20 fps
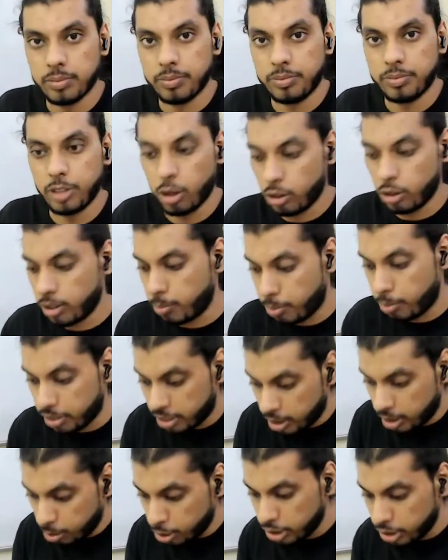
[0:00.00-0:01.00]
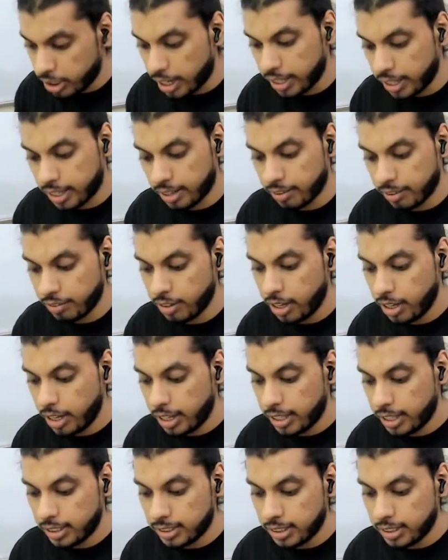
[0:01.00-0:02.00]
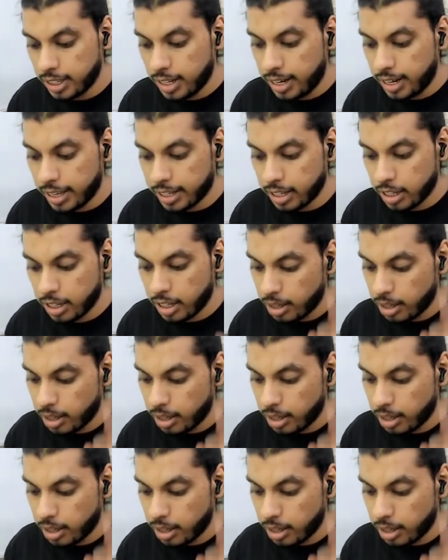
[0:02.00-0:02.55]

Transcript: Now, the prescription that I gave is like,